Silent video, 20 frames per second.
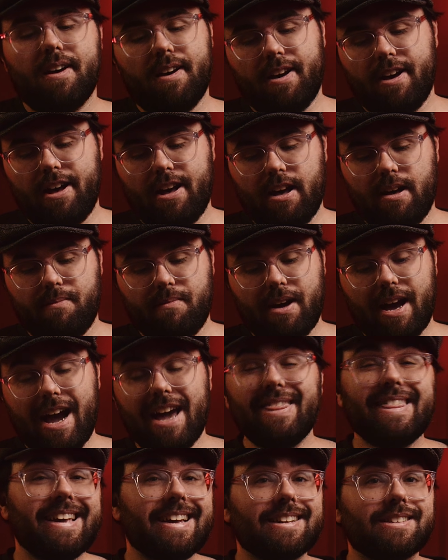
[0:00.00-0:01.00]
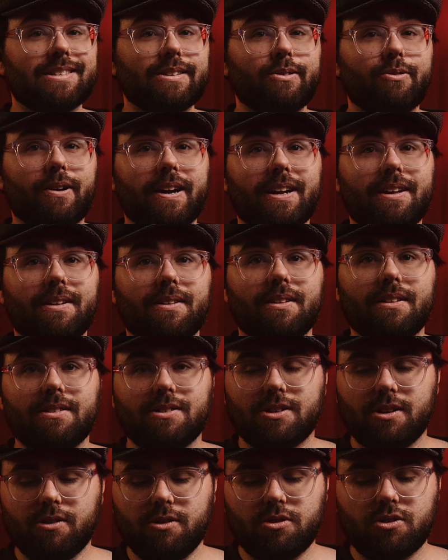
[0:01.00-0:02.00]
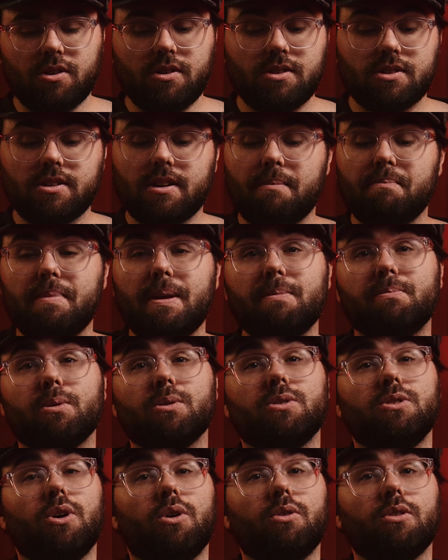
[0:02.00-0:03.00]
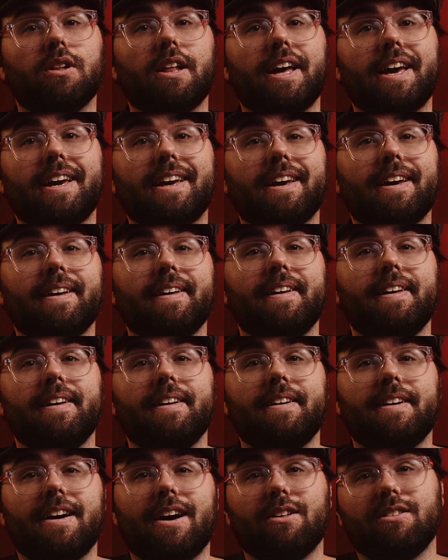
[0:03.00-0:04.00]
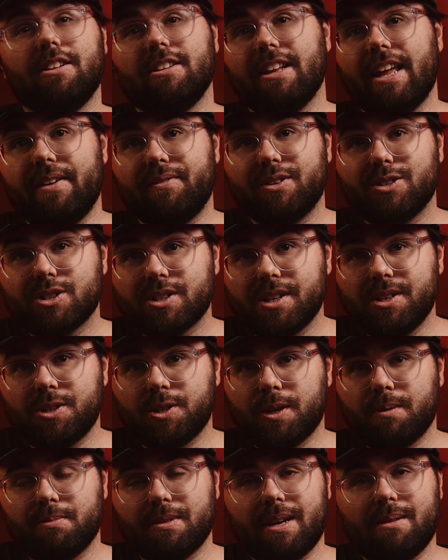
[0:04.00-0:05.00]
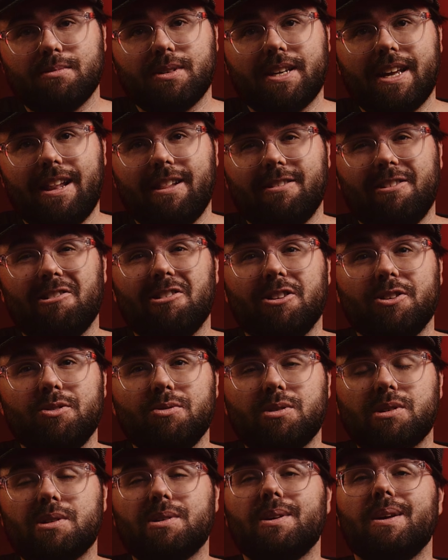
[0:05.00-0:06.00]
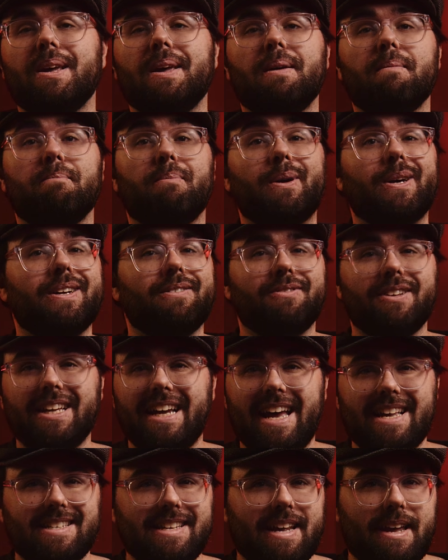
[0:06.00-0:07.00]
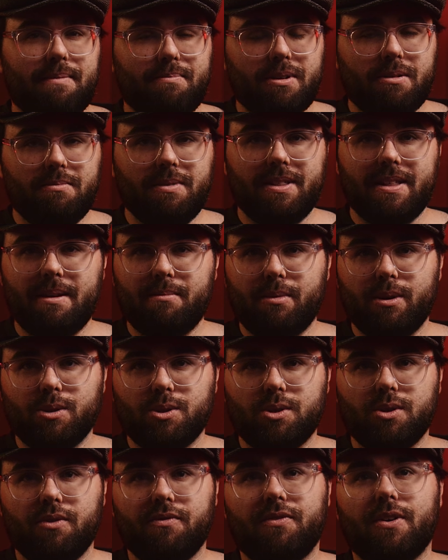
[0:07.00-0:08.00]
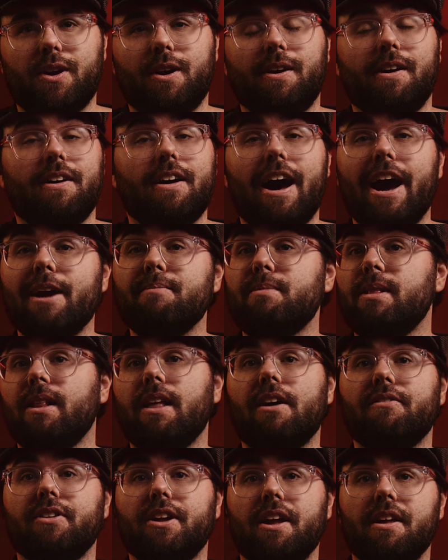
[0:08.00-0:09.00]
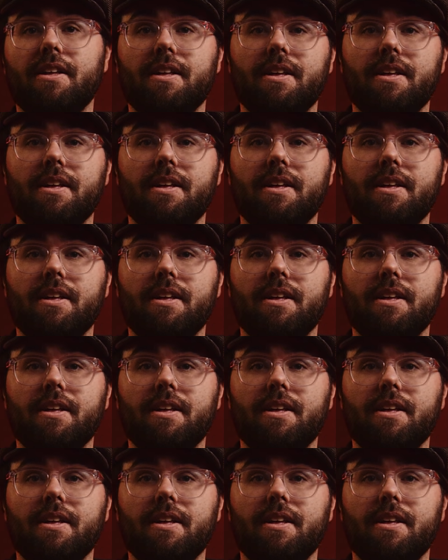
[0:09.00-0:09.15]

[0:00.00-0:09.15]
I think it's a great solution. Some people don't like how the levers can sometimes get a little loose, but it really hasn't happened to me that much so far. I've been loving it.